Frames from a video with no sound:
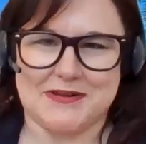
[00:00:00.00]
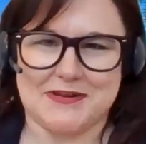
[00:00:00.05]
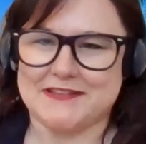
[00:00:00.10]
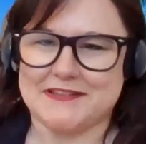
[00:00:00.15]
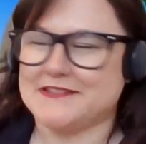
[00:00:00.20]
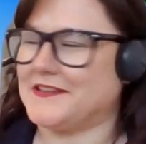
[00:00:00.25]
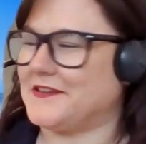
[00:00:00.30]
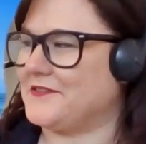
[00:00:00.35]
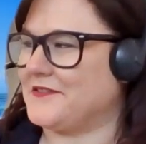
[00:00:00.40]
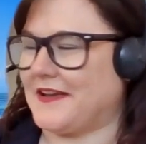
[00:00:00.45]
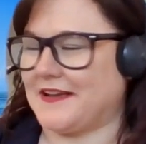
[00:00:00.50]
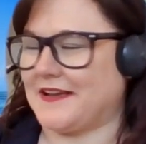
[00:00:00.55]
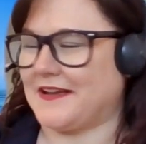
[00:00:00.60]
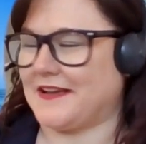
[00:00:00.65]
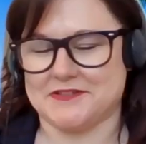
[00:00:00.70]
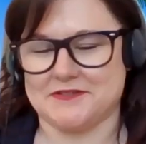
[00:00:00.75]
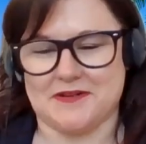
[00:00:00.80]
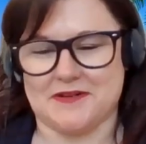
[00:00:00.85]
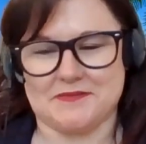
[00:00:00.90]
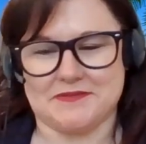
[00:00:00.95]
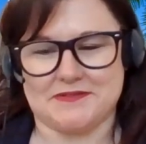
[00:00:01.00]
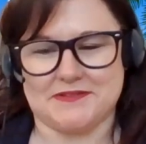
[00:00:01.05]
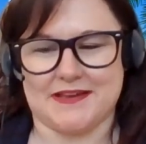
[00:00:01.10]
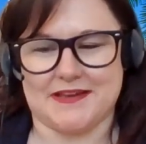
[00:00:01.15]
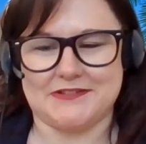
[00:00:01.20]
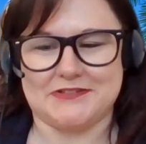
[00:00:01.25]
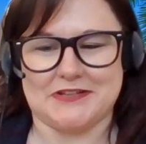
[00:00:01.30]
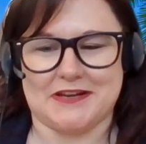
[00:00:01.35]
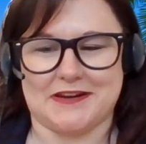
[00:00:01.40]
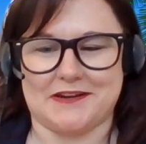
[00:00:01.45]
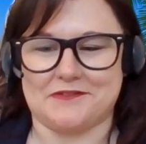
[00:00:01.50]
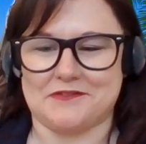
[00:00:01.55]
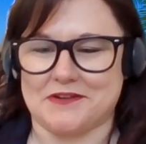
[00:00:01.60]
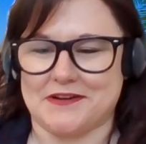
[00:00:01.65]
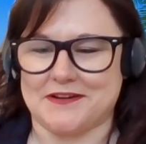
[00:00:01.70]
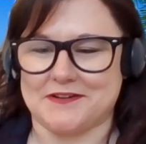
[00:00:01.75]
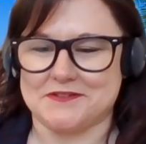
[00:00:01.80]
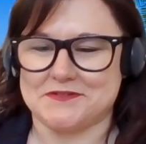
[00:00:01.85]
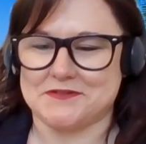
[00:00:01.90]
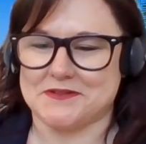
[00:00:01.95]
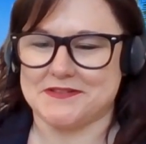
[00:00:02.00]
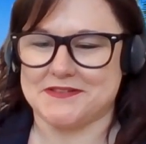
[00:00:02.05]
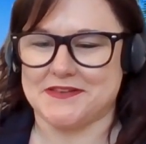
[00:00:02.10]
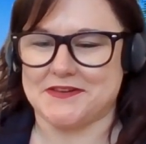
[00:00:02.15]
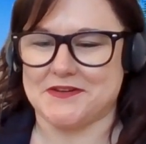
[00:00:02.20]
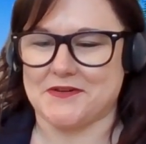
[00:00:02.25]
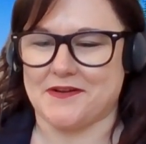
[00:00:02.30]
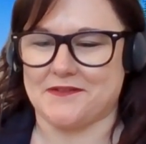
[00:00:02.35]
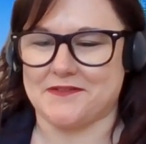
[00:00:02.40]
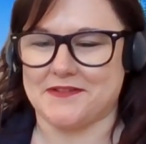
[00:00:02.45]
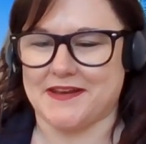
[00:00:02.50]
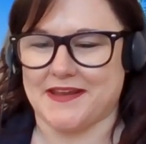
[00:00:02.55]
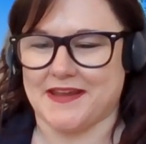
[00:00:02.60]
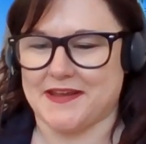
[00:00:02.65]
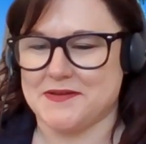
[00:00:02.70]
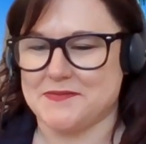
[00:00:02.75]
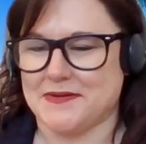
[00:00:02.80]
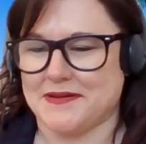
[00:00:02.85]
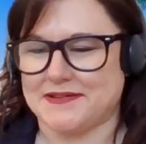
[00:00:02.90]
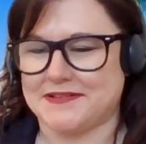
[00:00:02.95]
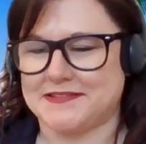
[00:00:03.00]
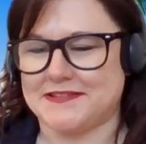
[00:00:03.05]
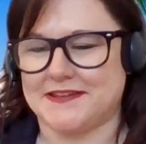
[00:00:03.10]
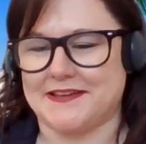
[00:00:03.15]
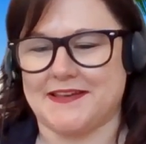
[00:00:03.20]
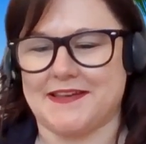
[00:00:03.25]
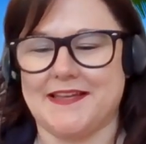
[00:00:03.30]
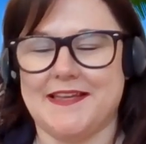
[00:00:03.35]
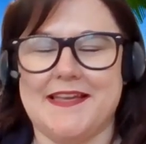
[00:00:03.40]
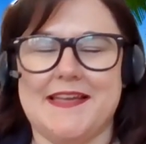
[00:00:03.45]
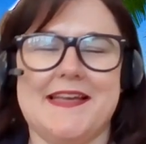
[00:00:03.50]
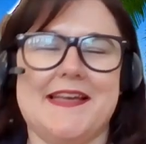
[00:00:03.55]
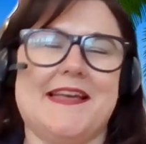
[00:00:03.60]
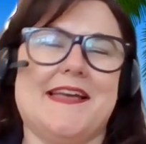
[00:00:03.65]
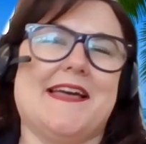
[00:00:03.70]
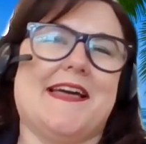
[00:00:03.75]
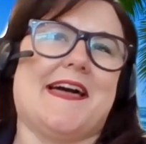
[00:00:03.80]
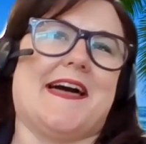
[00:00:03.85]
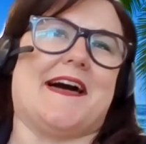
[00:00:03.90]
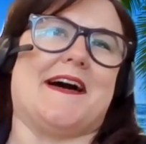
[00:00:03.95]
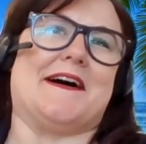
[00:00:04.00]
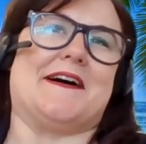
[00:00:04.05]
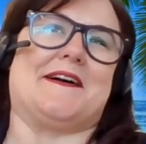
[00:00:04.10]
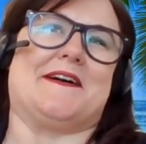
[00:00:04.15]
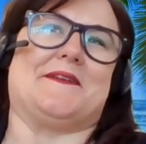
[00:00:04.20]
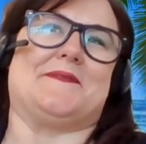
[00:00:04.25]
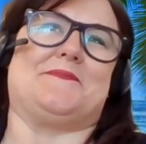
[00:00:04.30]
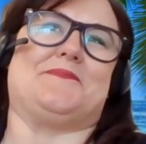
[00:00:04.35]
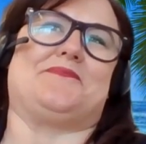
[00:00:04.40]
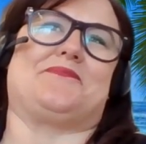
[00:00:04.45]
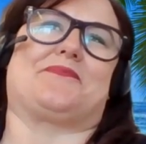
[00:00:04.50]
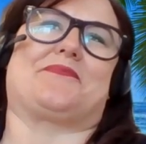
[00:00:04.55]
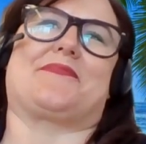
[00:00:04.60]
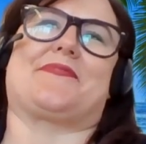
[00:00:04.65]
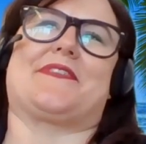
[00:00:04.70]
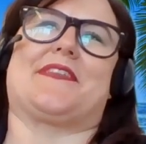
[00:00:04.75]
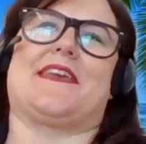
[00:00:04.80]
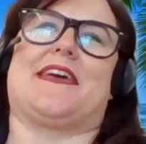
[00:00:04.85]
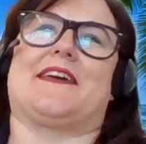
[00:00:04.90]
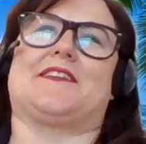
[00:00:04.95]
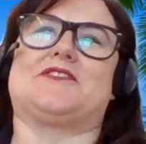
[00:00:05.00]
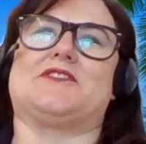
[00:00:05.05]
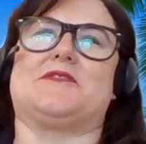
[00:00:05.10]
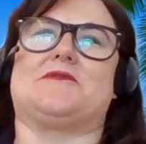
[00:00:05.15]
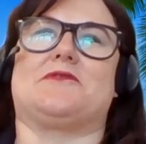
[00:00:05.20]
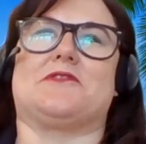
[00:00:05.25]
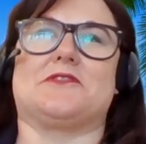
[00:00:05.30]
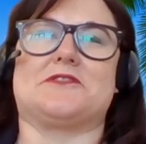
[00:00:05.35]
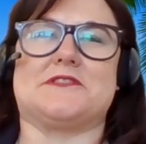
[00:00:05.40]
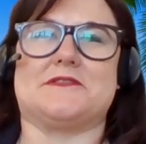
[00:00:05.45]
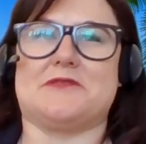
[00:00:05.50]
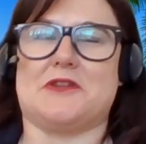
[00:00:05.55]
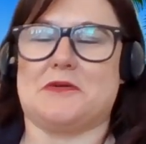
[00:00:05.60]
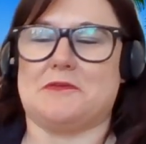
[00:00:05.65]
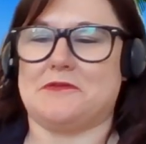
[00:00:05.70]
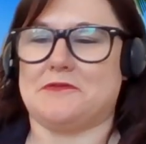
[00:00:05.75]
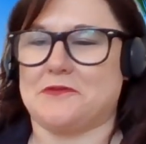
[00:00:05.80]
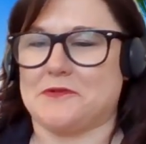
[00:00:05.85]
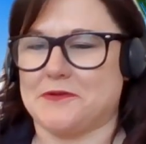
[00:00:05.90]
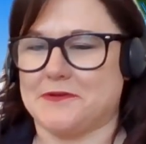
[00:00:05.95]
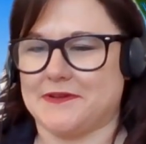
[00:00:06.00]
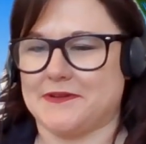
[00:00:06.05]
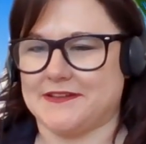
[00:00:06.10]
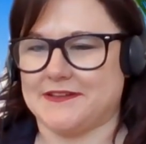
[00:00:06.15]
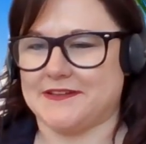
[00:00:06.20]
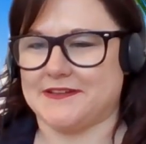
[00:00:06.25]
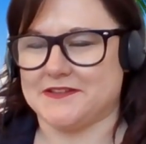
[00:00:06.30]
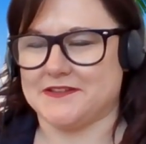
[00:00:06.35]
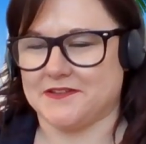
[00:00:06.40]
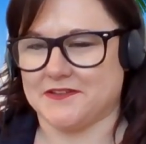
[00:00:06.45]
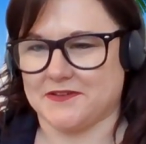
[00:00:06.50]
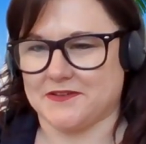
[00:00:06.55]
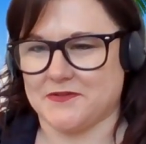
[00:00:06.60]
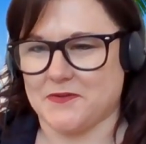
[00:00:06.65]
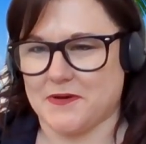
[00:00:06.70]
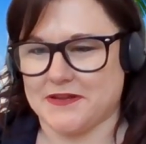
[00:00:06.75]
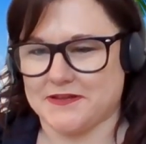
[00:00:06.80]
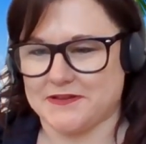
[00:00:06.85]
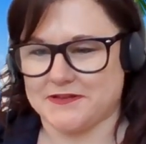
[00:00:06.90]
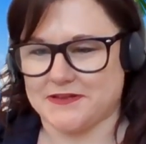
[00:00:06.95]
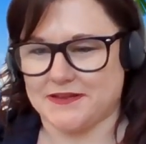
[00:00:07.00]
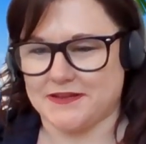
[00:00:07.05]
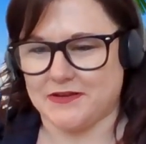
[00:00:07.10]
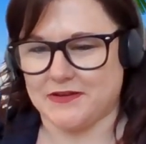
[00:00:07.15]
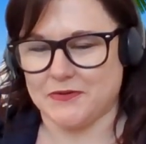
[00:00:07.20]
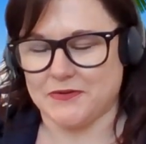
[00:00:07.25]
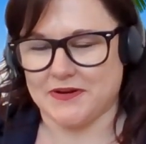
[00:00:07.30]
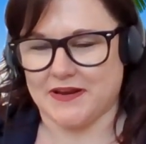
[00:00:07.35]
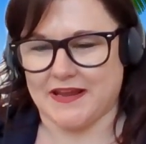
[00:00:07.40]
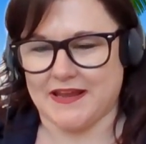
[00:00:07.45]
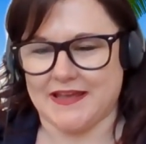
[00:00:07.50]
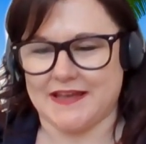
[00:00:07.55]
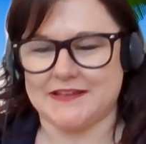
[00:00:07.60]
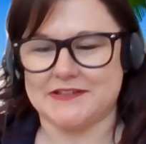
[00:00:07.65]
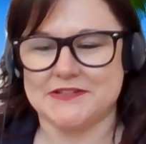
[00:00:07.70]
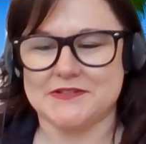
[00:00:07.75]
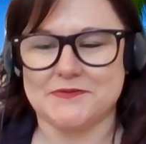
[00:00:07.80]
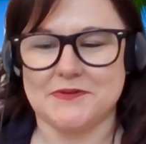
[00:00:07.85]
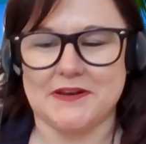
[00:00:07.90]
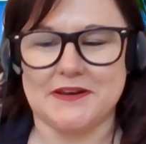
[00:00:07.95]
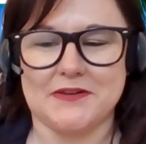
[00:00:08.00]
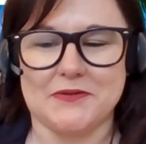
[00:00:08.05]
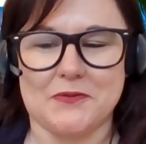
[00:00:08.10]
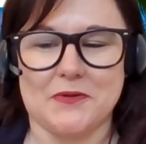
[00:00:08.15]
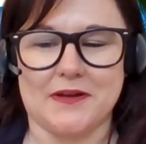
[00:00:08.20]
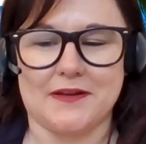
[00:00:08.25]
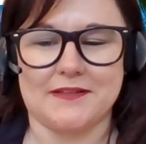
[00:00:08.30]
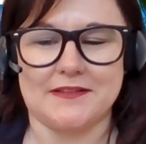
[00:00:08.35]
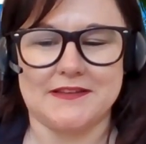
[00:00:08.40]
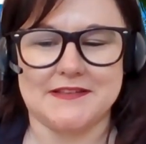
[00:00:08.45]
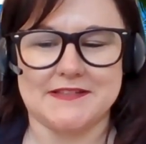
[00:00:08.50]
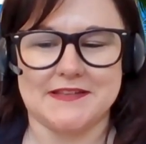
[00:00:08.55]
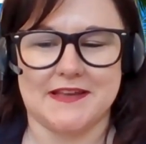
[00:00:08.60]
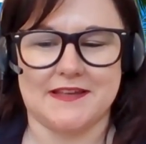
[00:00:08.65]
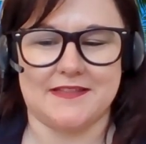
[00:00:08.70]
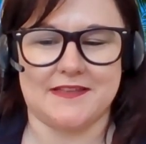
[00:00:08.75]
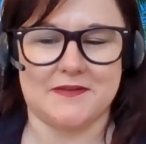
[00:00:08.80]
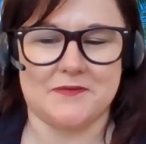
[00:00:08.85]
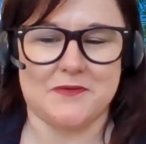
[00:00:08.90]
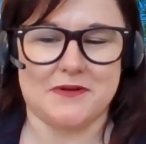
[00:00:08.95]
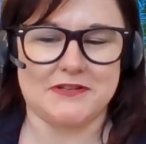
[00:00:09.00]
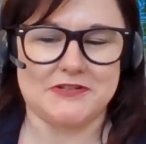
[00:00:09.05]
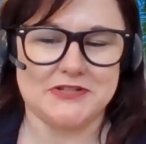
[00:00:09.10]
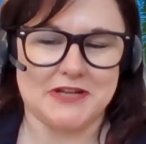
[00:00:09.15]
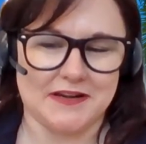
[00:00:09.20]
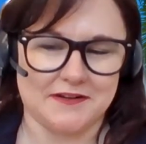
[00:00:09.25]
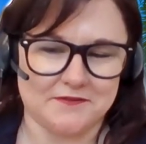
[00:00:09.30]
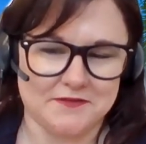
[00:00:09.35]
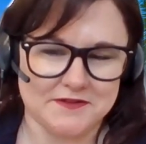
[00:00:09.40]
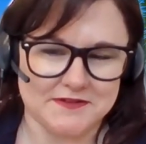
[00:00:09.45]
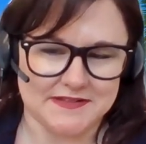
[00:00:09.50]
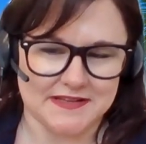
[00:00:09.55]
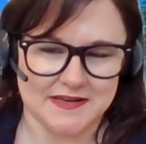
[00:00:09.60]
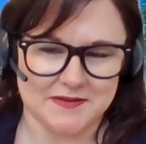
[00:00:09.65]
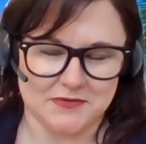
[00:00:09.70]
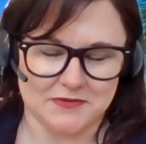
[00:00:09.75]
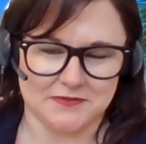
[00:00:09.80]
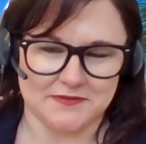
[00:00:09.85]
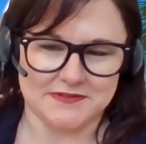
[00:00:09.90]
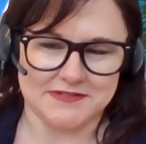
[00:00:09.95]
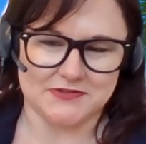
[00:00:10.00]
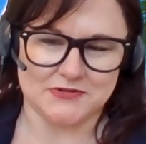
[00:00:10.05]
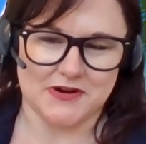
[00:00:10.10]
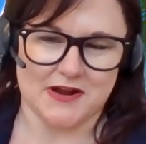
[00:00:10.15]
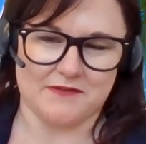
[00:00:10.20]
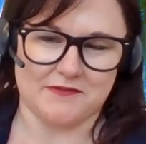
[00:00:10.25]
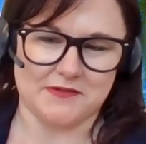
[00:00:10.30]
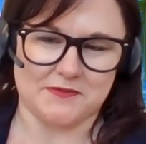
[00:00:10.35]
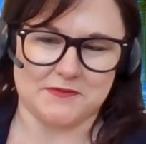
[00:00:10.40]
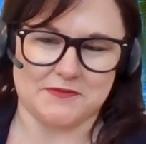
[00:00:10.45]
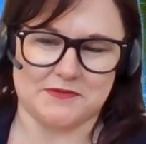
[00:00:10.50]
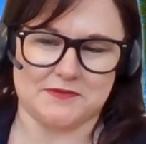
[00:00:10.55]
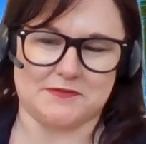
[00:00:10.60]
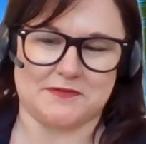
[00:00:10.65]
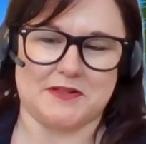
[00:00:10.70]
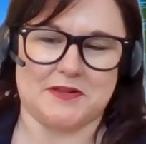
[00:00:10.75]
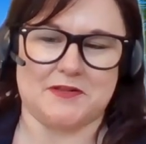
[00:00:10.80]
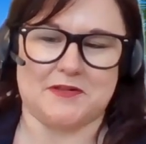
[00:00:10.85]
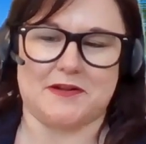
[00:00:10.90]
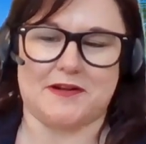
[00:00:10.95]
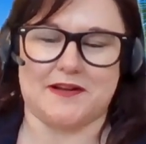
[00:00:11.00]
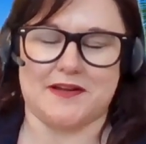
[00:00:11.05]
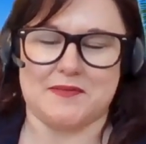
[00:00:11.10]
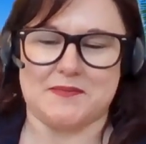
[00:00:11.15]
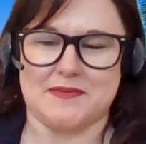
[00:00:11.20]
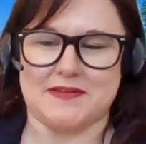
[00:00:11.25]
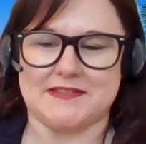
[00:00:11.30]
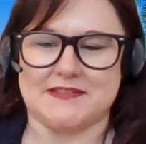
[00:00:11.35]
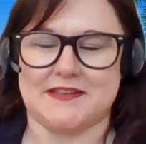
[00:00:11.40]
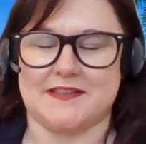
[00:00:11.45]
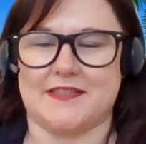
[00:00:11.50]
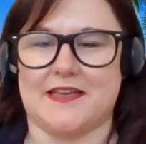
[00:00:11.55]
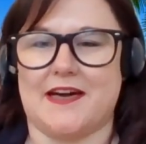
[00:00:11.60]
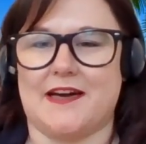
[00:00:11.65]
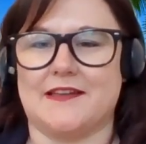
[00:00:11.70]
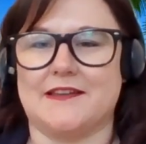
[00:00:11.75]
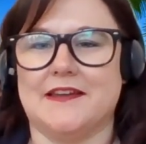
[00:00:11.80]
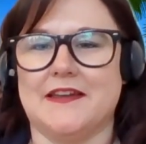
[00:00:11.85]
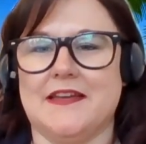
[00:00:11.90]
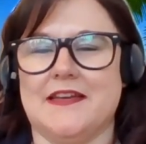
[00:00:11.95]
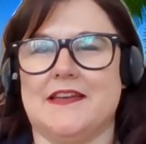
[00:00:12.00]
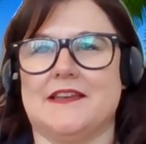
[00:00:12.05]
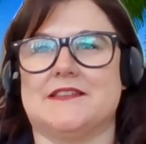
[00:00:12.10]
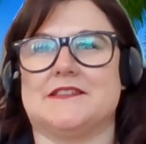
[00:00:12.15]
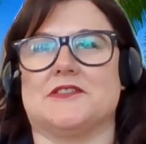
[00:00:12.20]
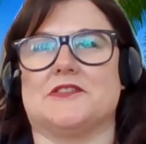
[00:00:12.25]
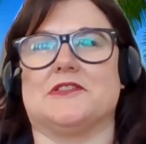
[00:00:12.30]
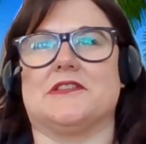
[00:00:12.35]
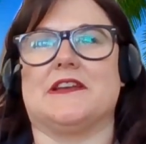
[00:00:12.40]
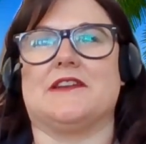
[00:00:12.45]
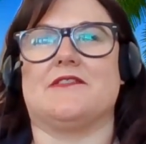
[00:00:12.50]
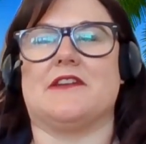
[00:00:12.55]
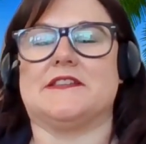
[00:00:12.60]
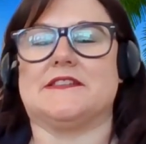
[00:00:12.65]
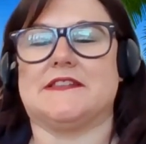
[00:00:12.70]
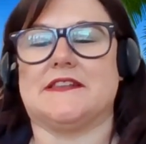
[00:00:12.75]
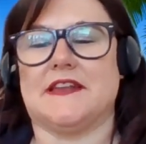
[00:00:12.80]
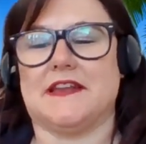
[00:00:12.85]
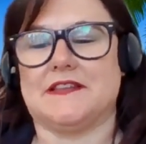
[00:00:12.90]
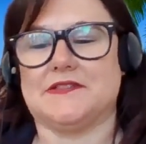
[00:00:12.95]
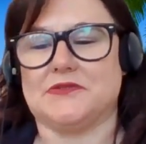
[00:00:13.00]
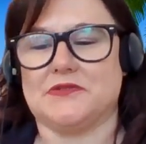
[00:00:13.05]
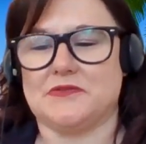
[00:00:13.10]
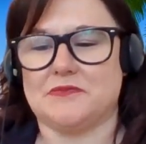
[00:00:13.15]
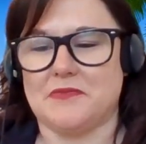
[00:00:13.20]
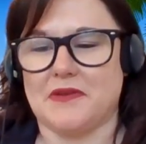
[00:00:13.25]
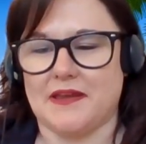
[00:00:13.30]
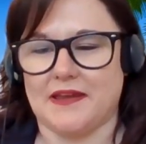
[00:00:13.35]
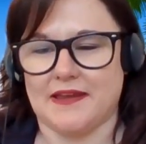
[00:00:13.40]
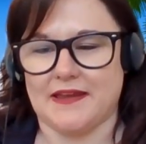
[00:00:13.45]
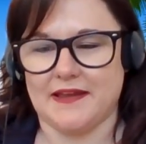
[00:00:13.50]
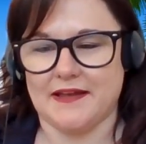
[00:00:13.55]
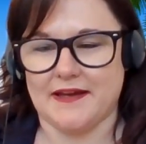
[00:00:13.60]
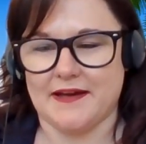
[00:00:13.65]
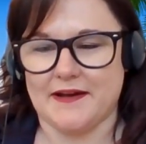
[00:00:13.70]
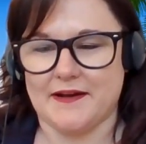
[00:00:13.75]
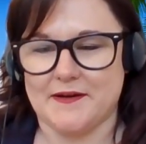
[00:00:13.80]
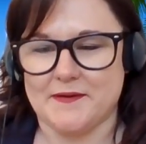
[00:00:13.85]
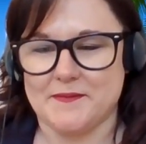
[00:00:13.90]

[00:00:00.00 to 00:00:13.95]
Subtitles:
I sit actually right beside Jennifer here, so I see her every day. But actually, first of all, before we get into the Q&A, I just wanted to quickly say that what Jennifer said about traveling with her little guy and missing that certainly resonates with me.